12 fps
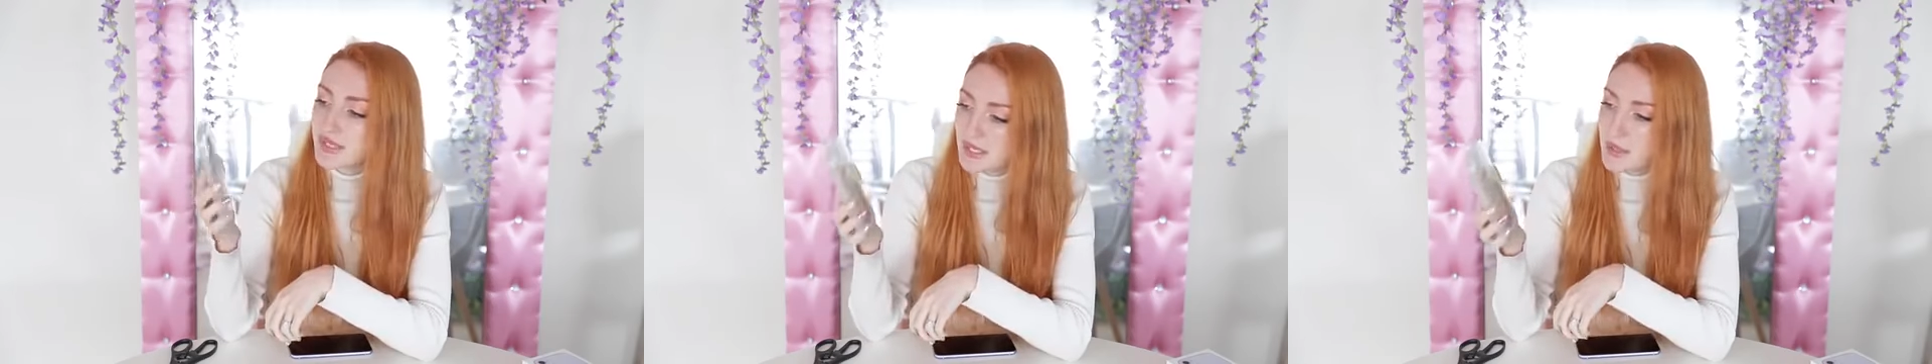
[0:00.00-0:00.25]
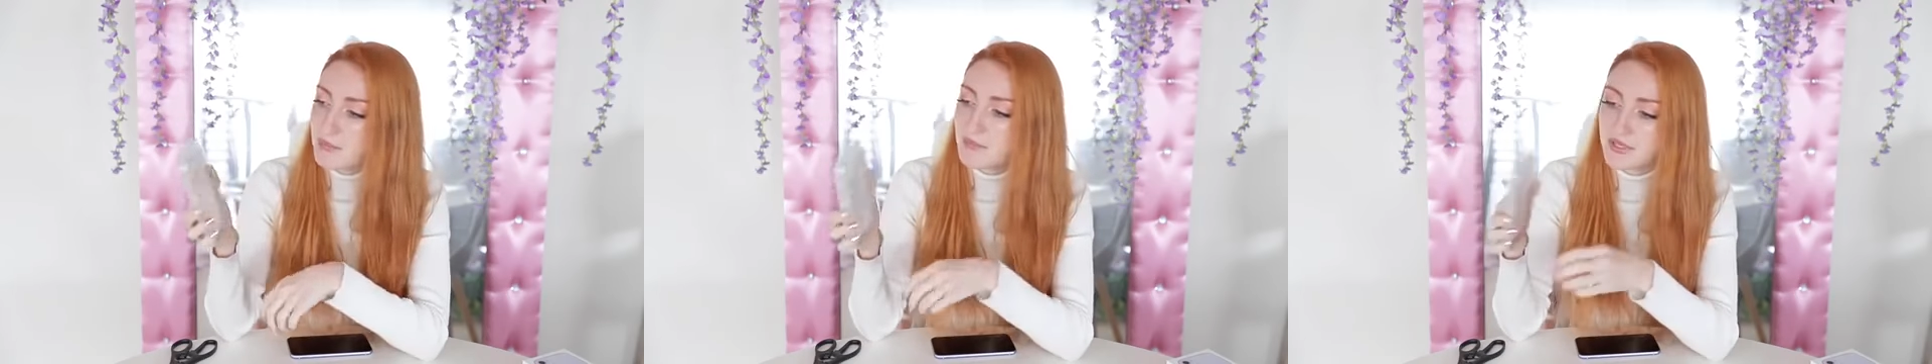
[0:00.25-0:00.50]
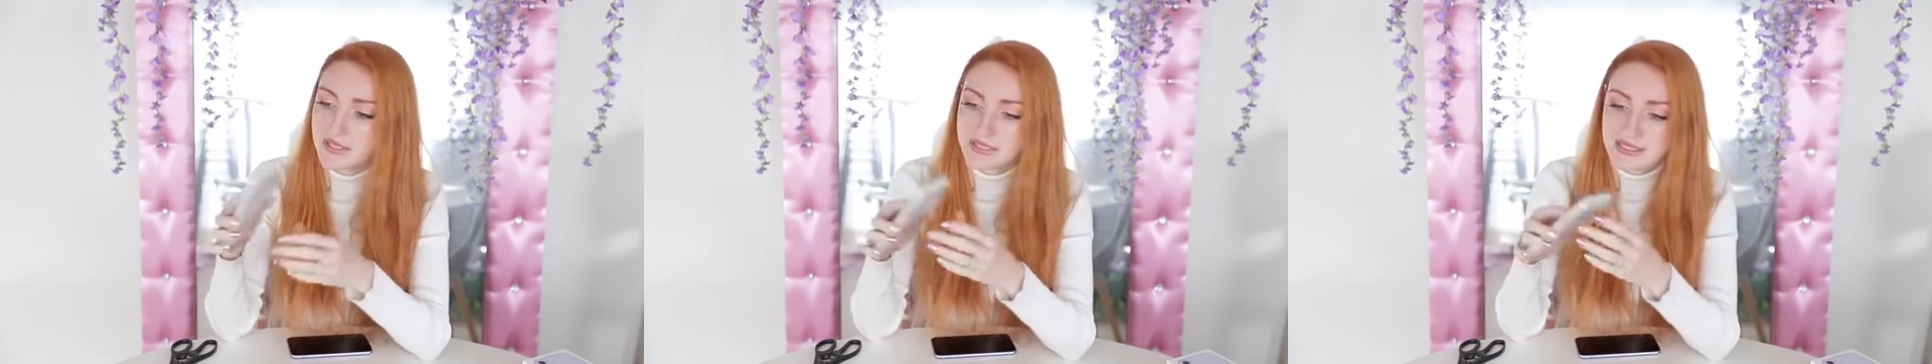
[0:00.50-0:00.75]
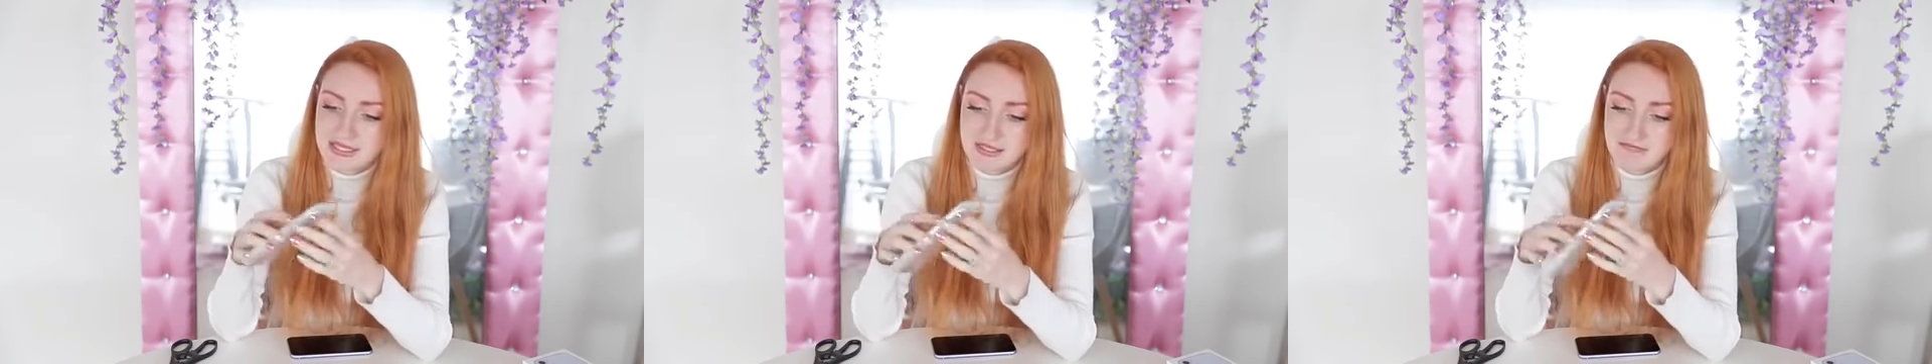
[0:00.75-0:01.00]
Yep, it
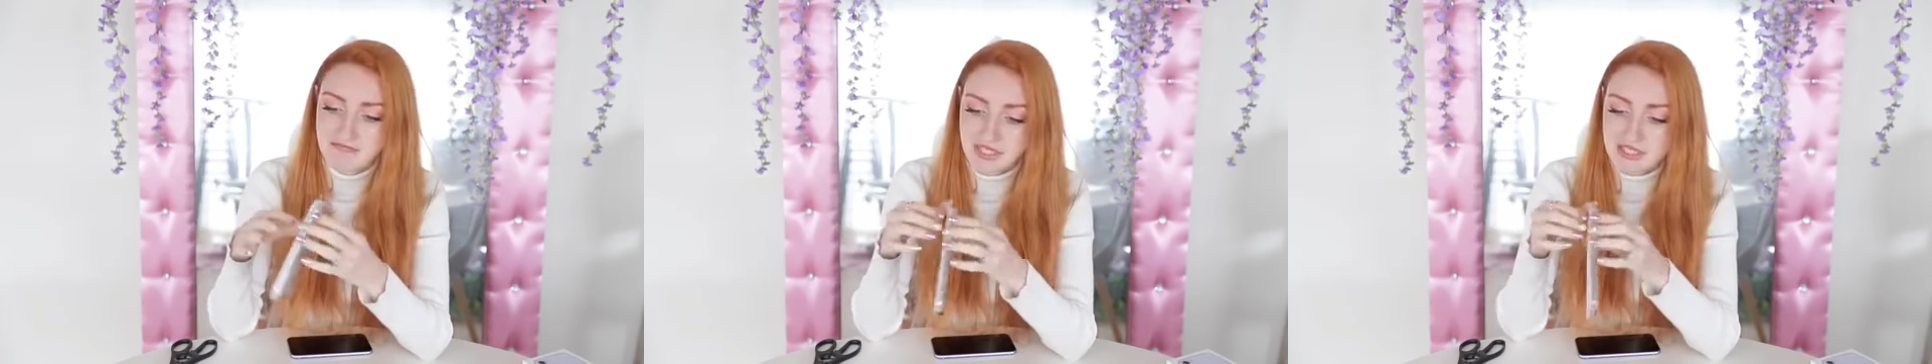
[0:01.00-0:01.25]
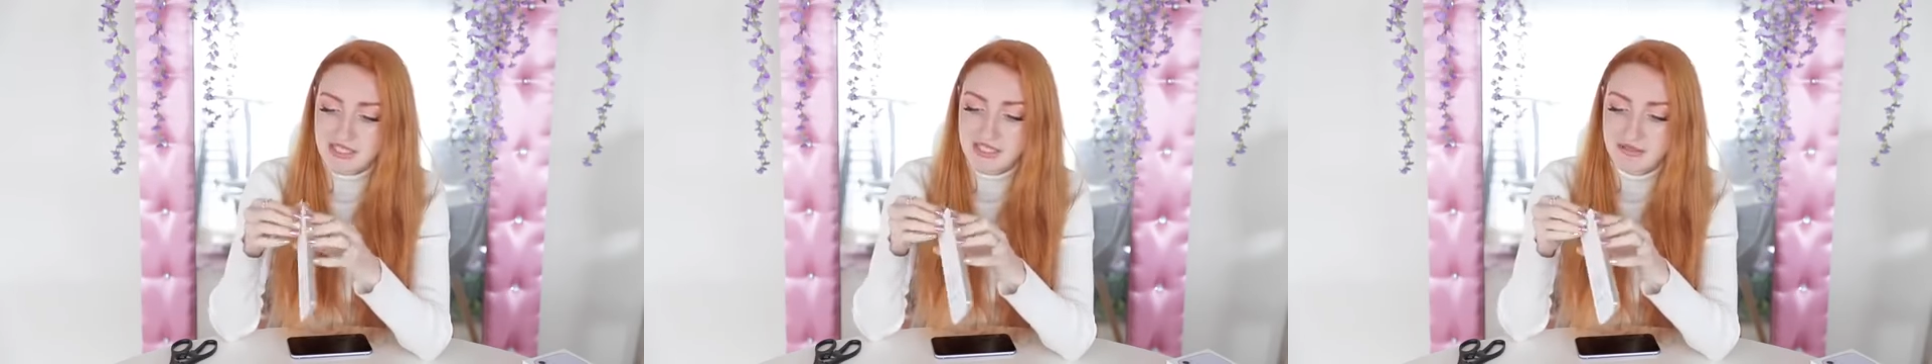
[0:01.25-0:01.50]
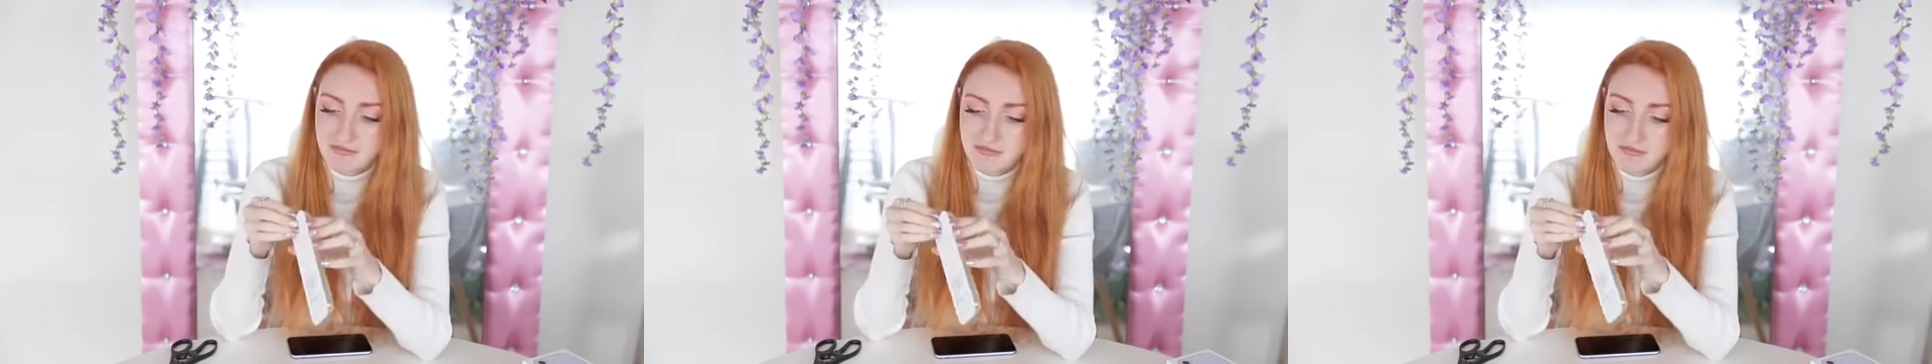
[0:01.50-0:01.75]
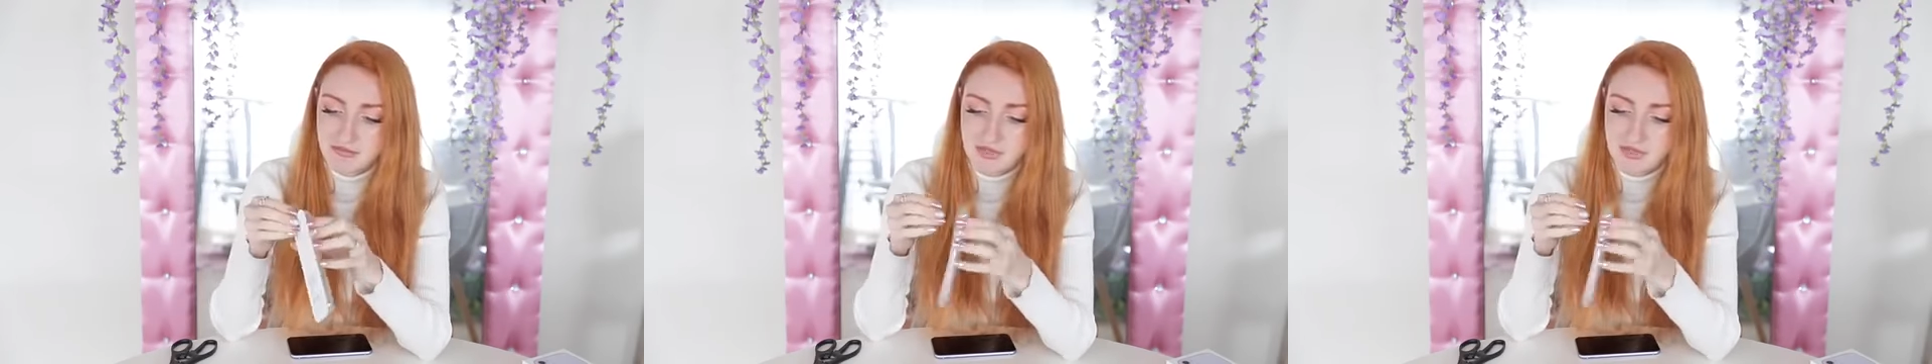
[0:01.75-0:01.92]
is indeed